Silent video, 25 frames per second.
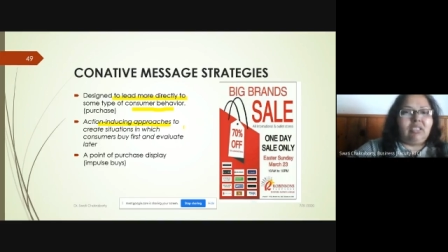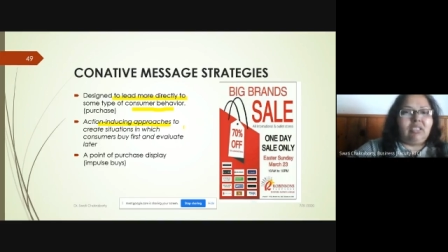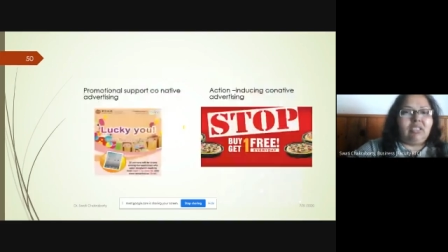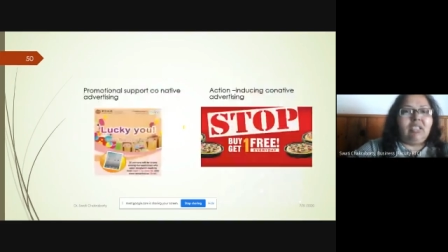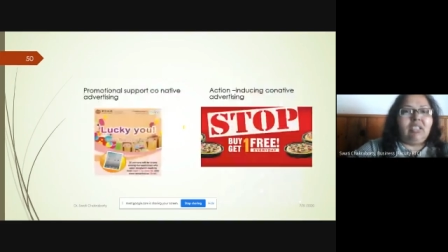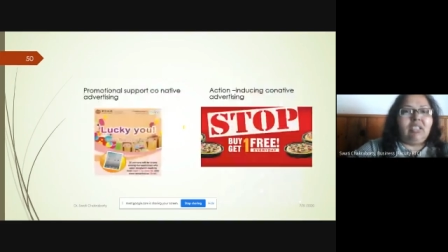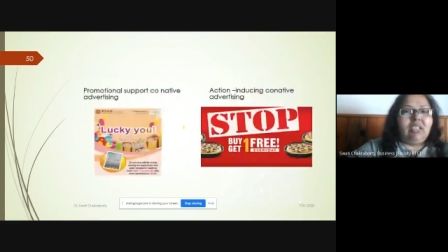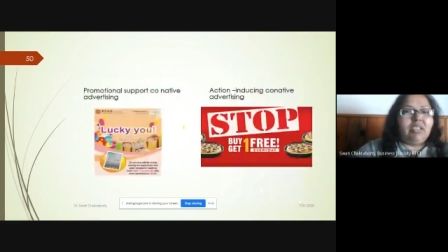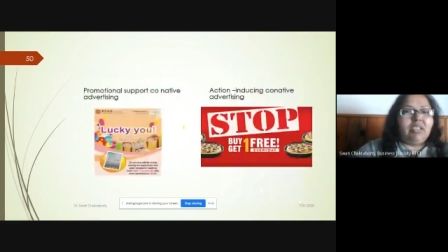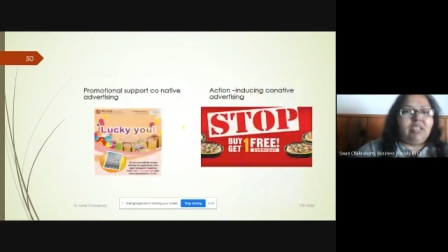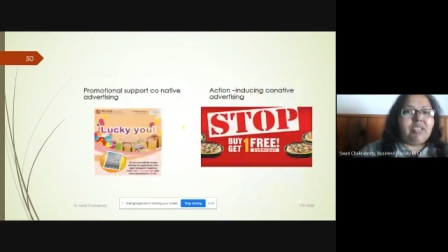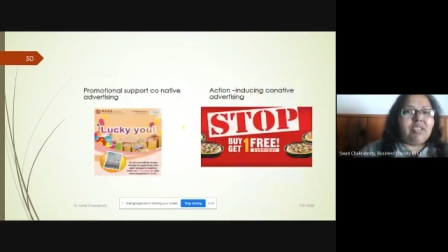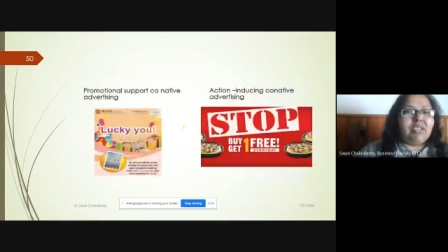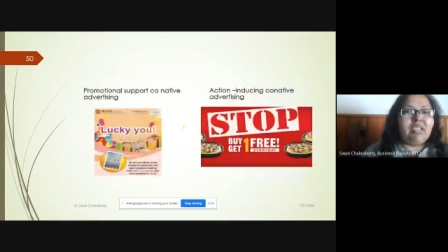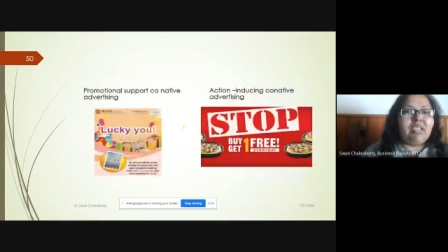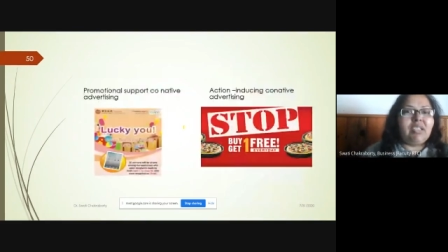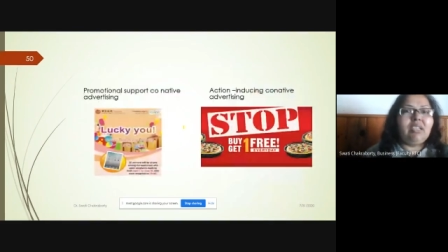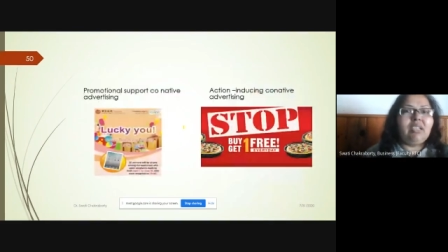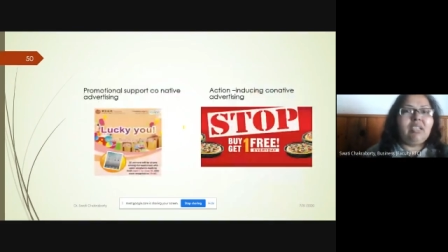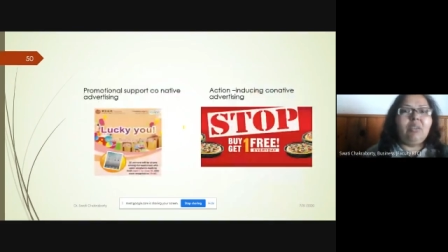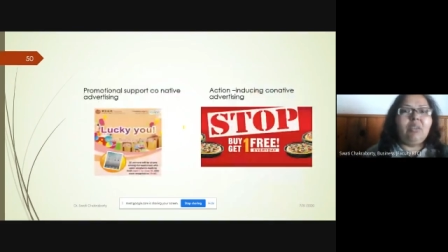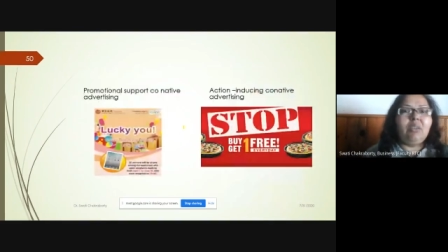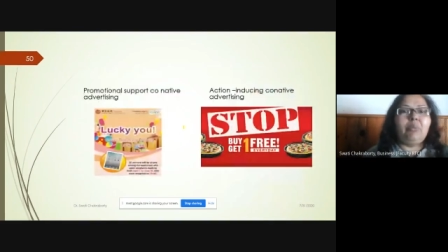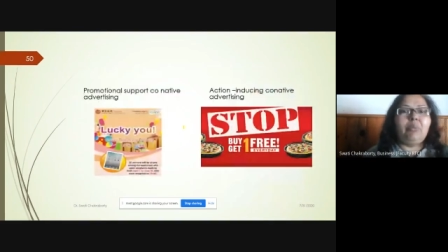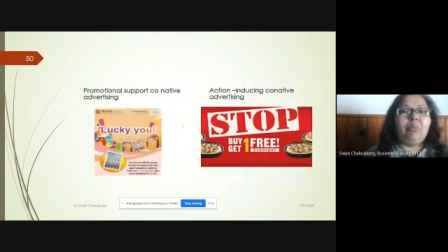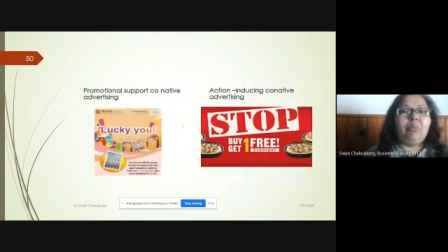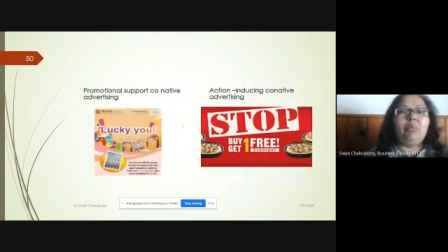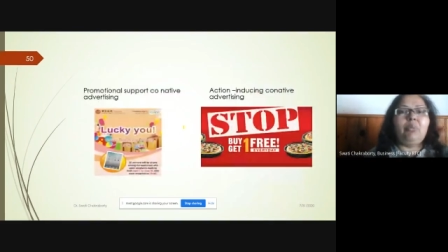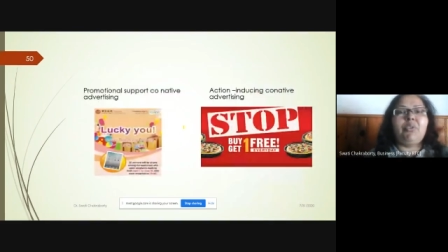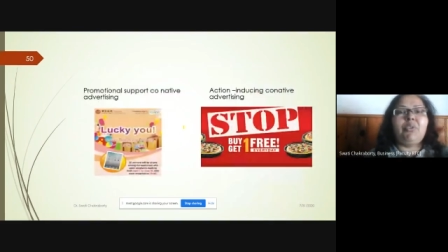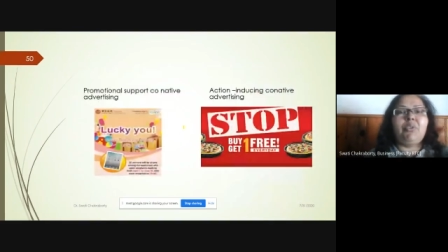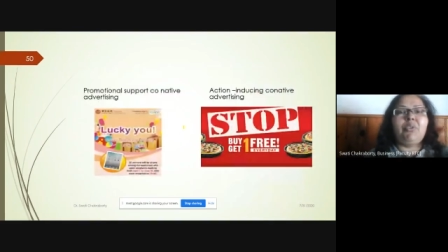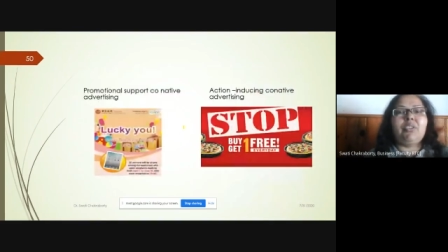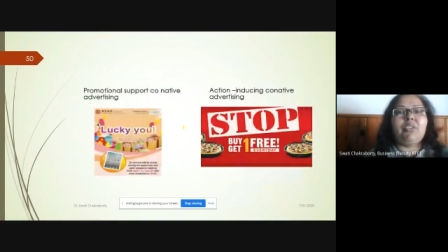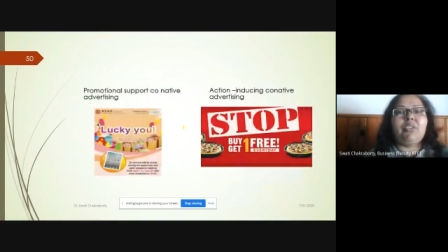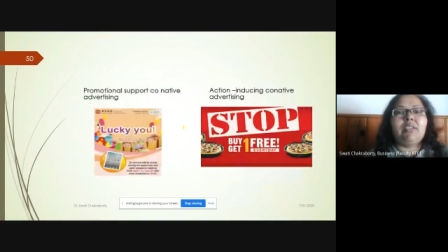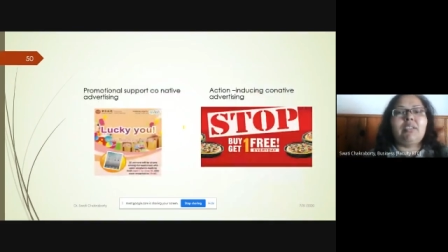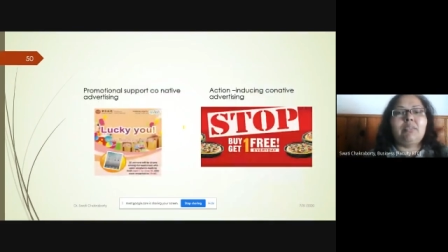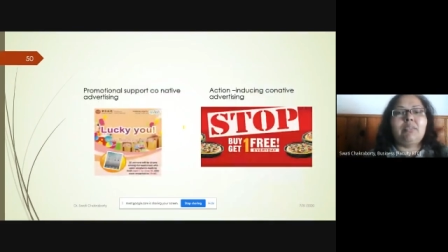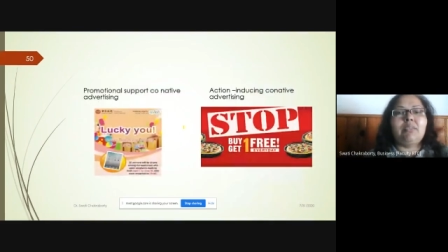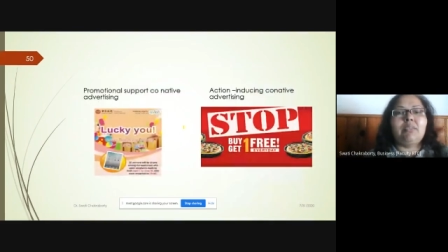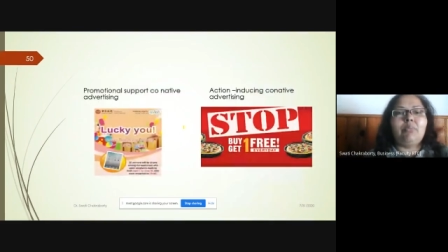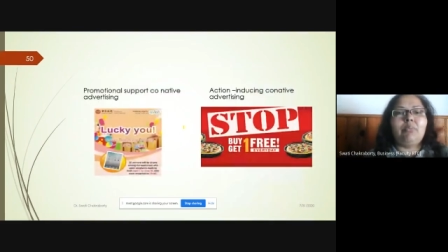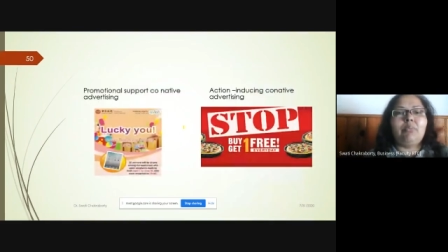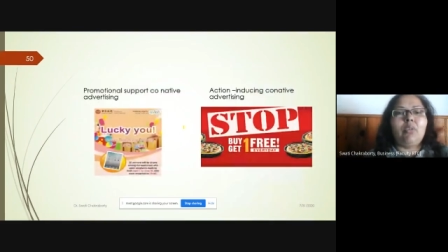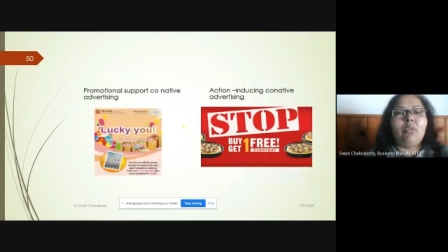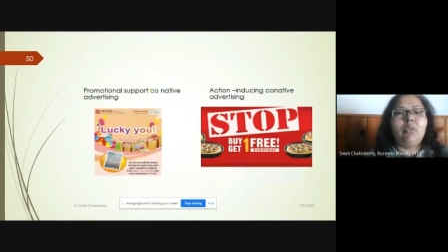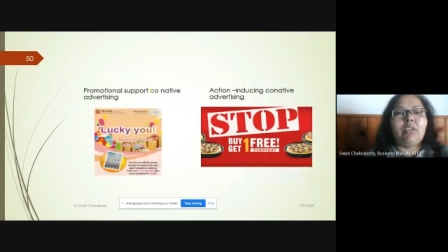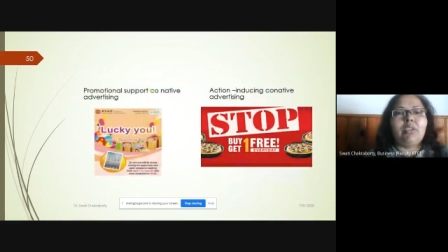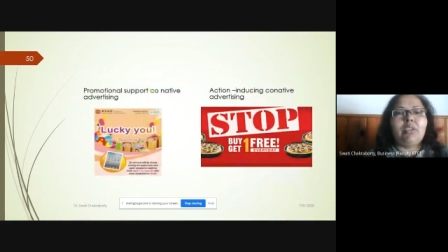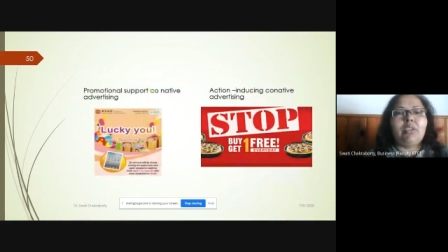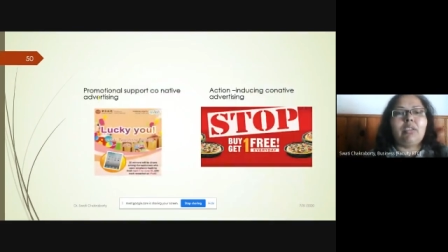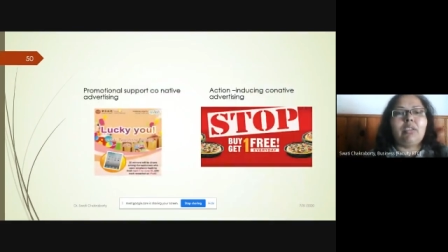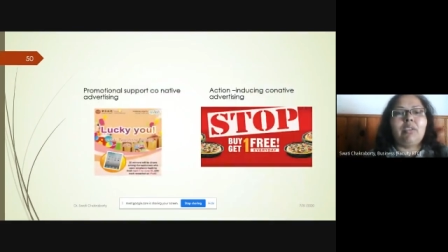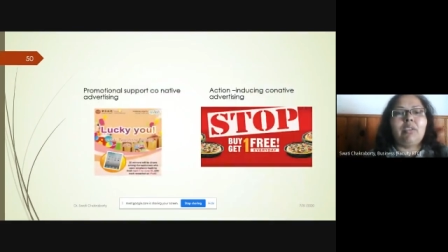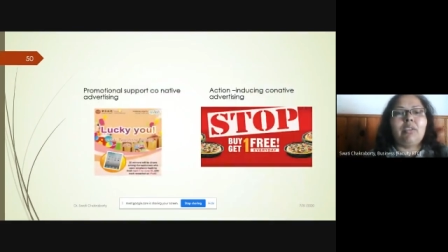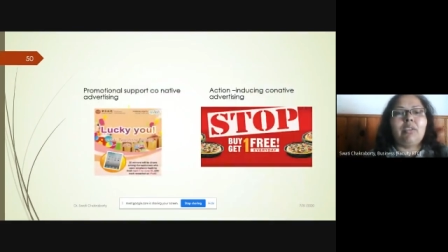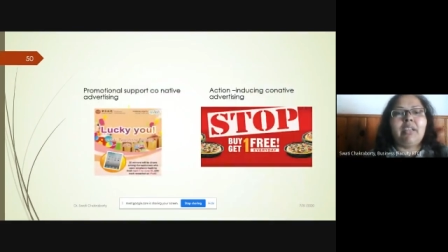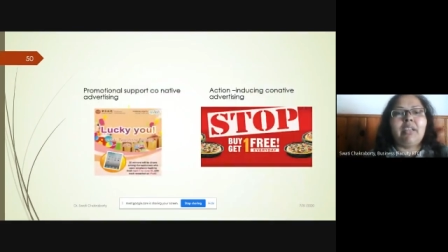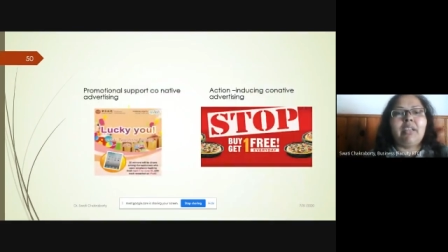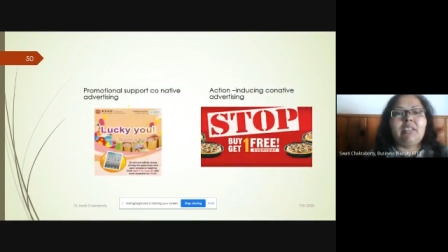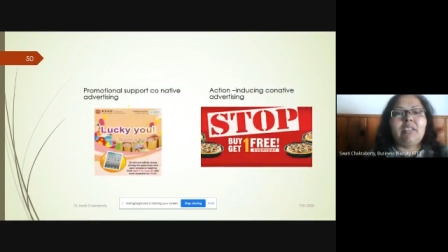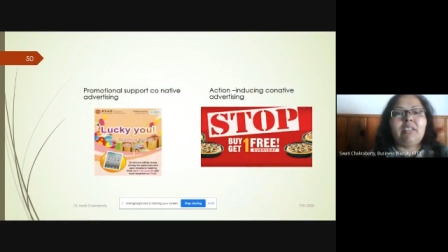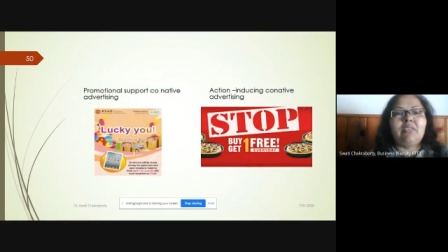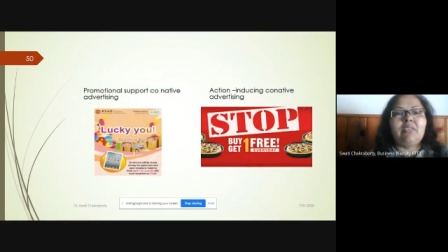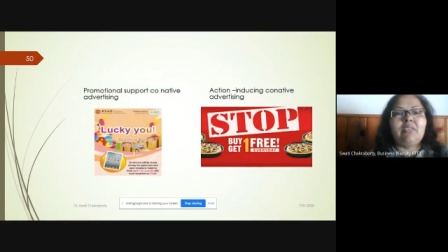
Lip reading: See, promotional support, connective